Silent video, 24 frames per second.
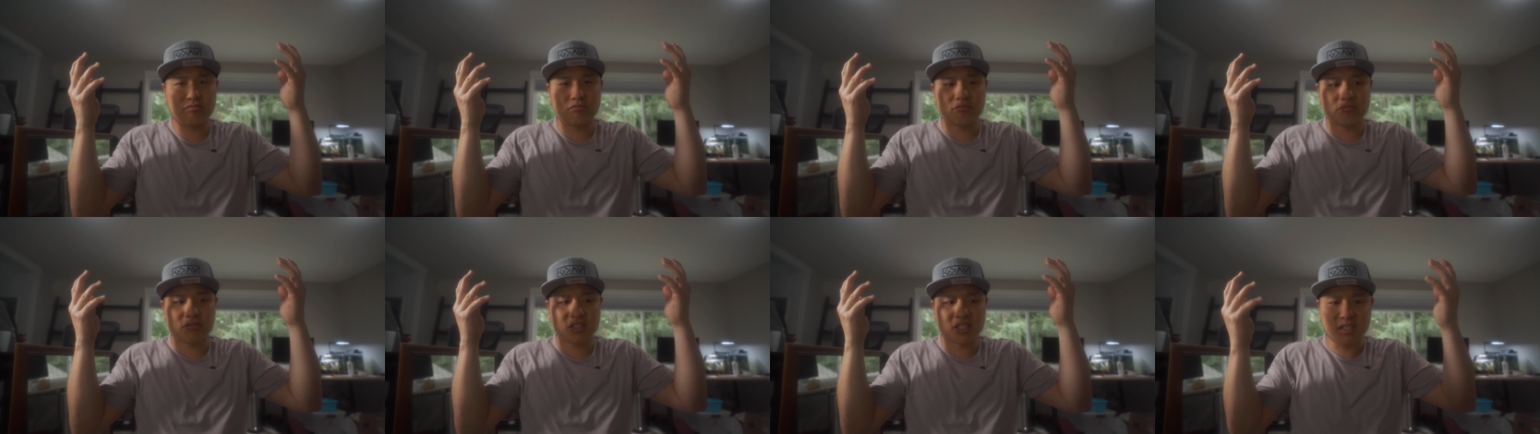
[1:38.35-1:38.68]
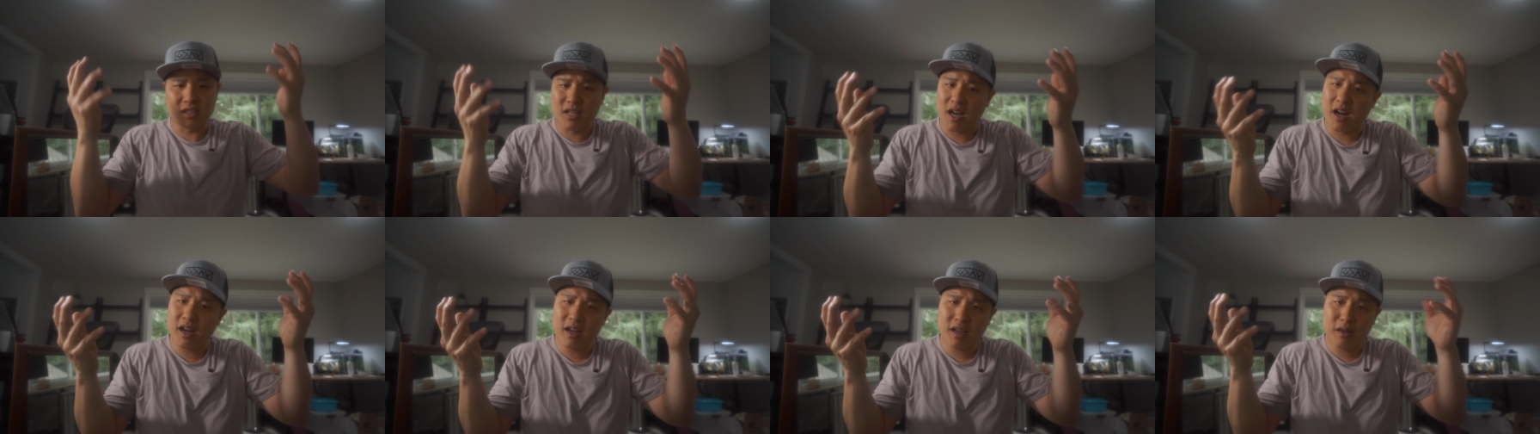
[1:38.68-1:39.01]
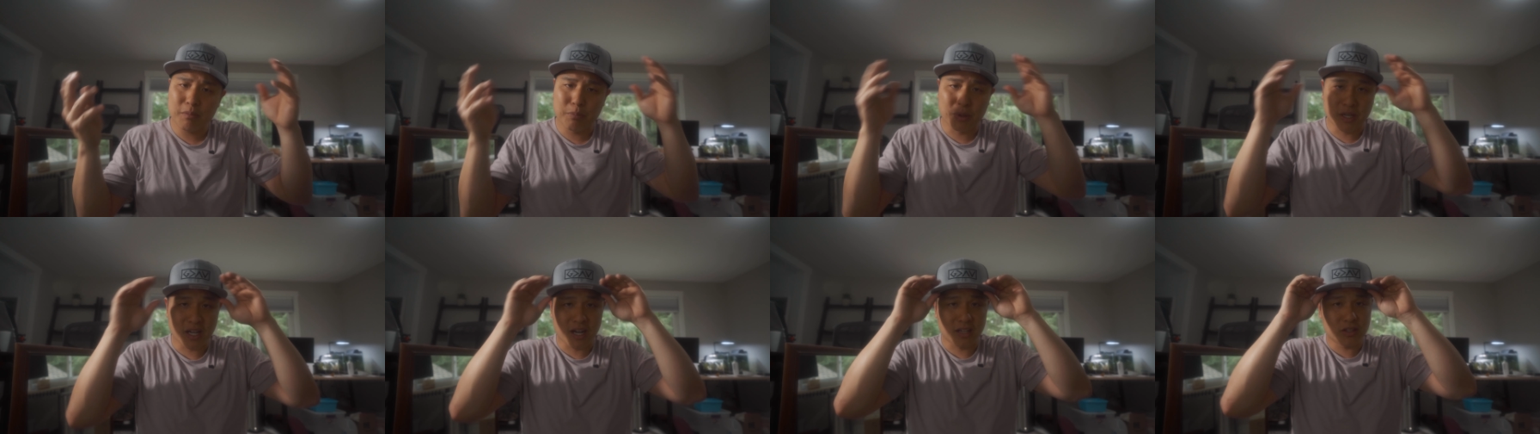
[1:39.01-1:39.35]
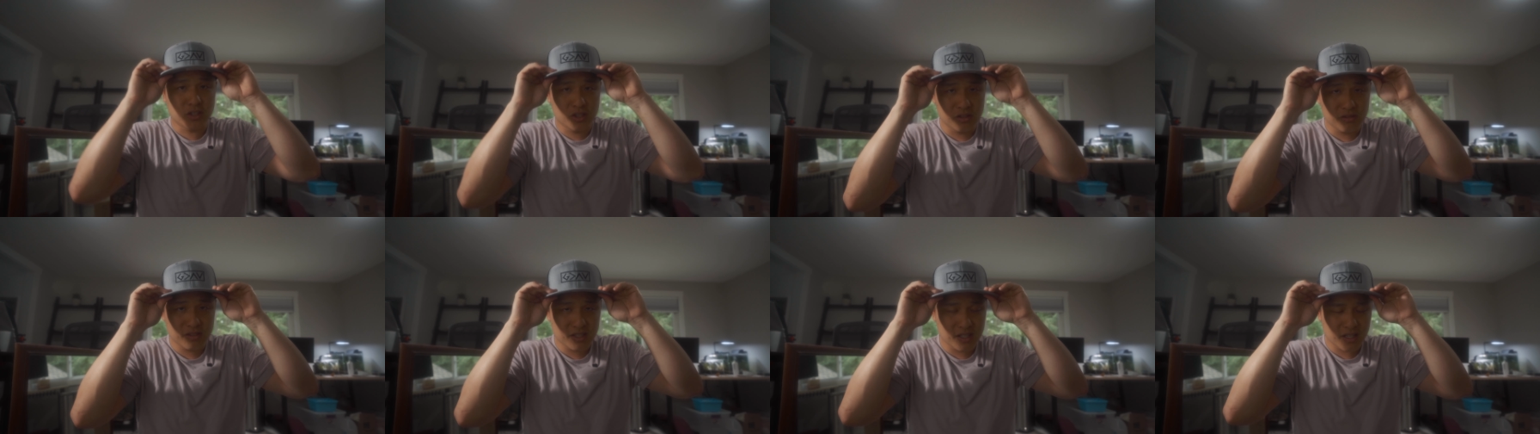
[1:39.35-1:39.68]
snug, but not
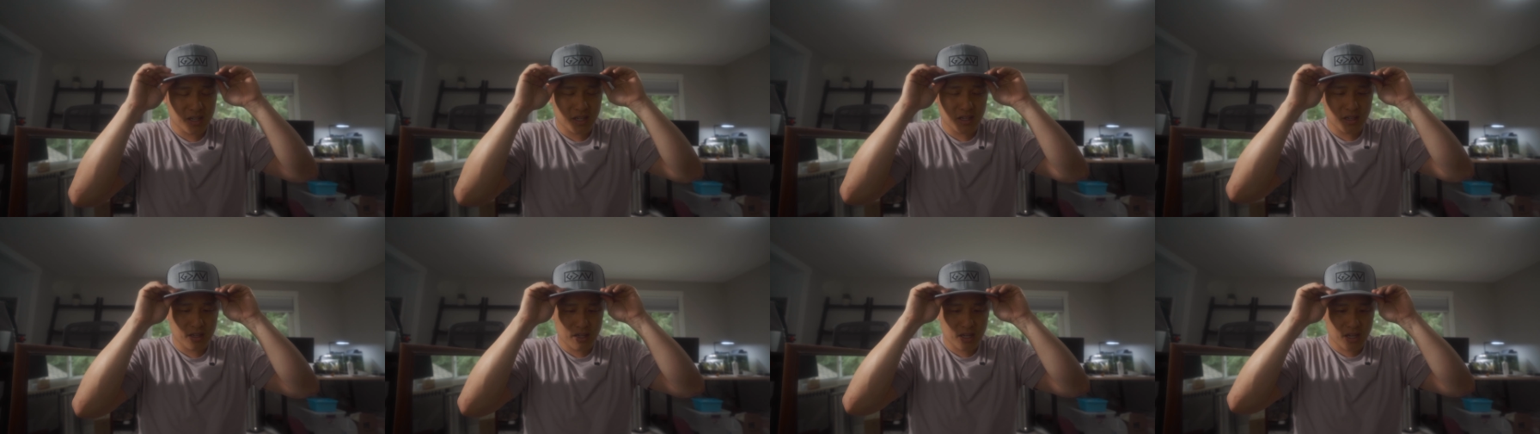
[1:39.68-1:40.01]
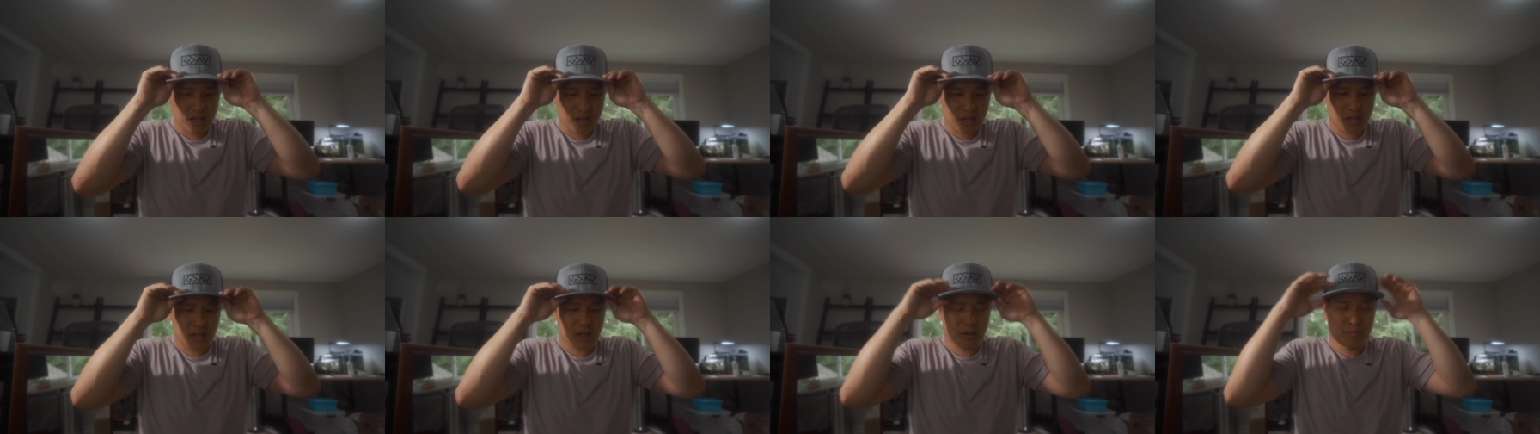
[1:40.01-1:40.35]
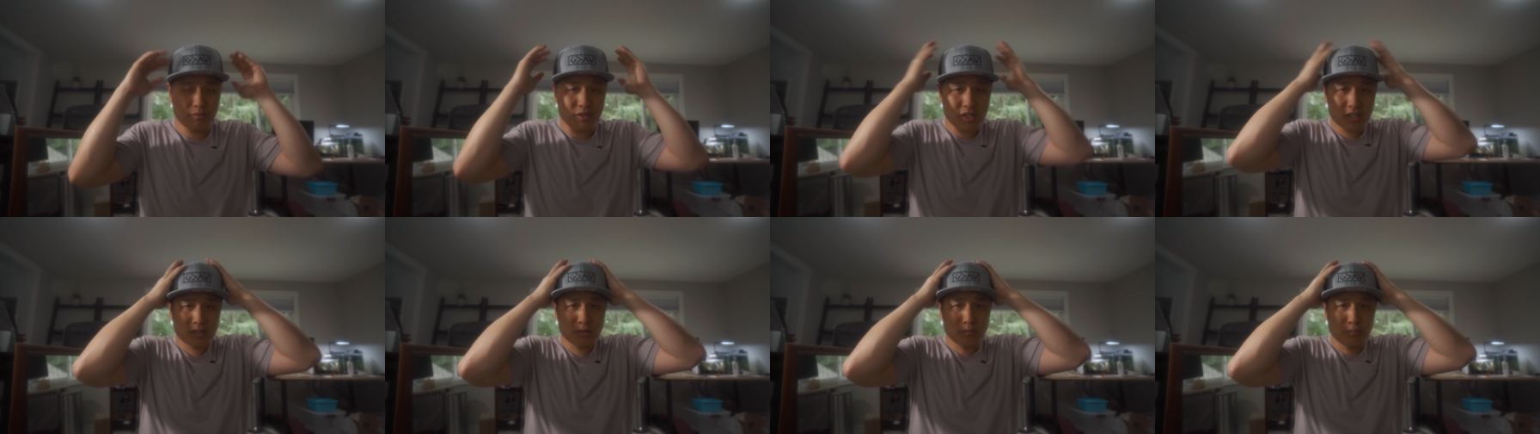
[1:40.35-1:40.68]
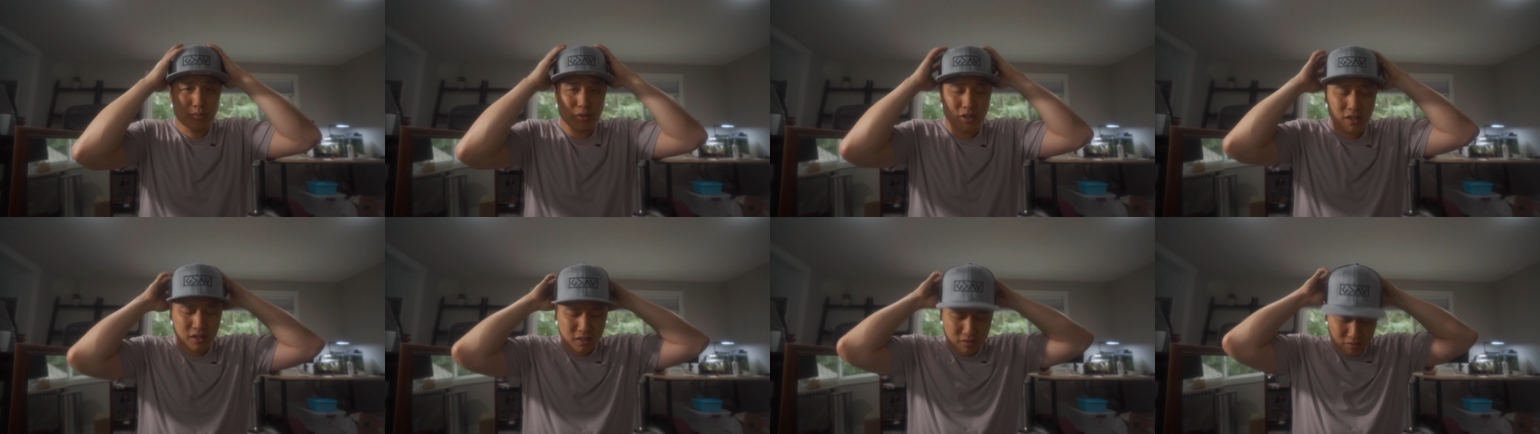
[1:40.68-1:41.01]
too snug. There's some
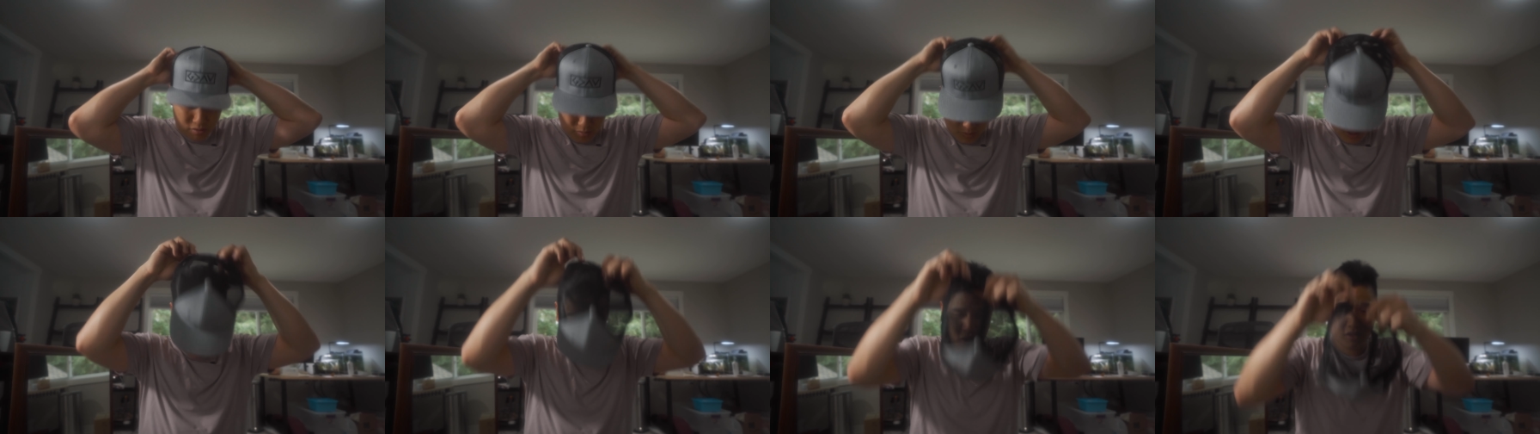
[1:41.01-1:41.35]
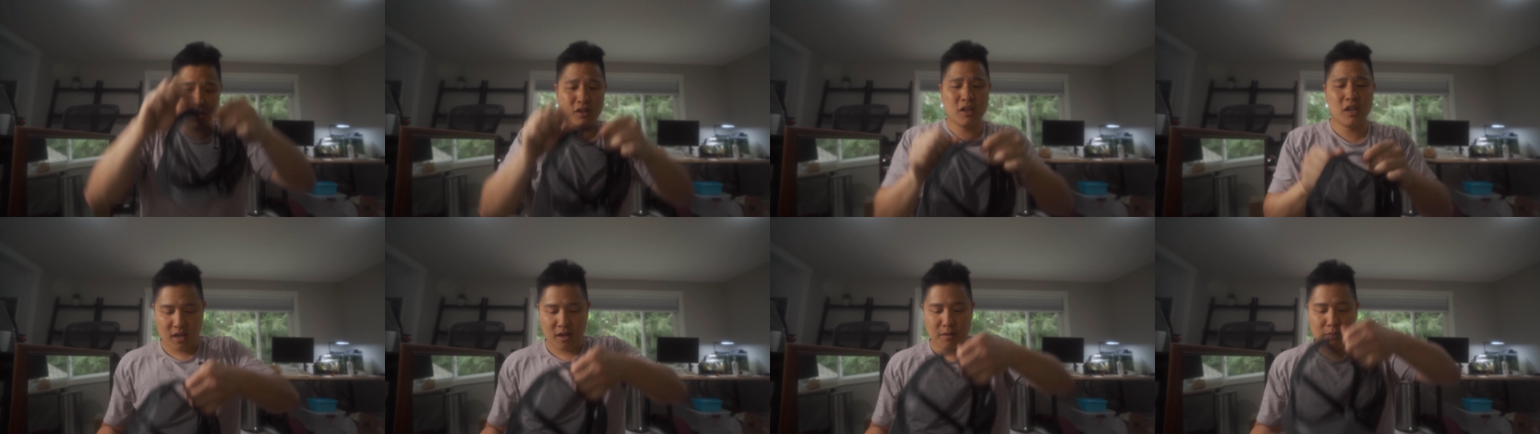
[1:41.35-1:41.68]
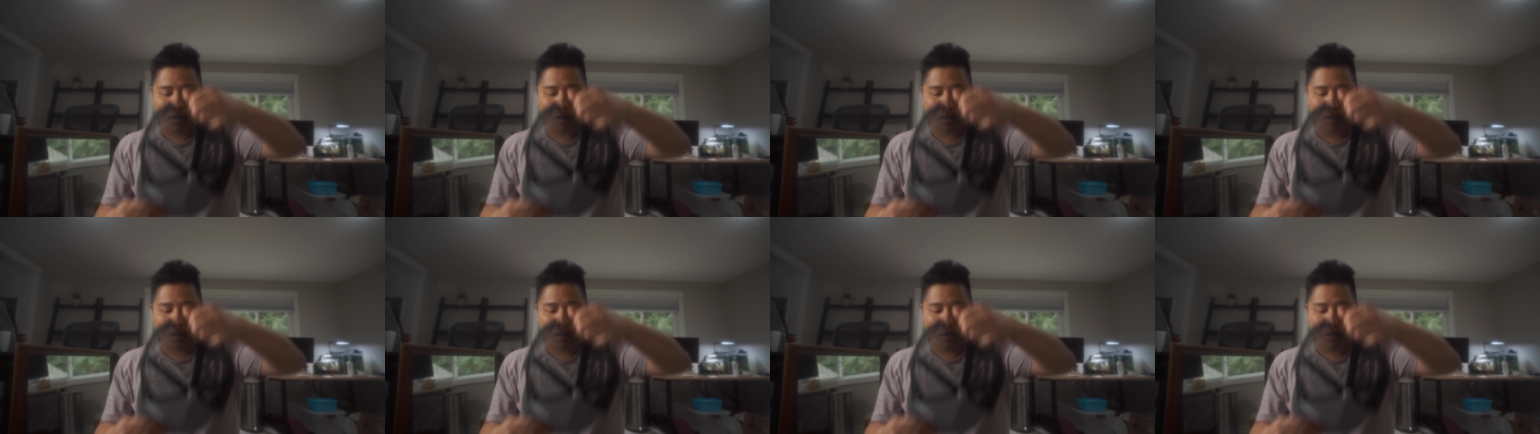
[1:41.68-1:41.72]
breathing room here. Yeah,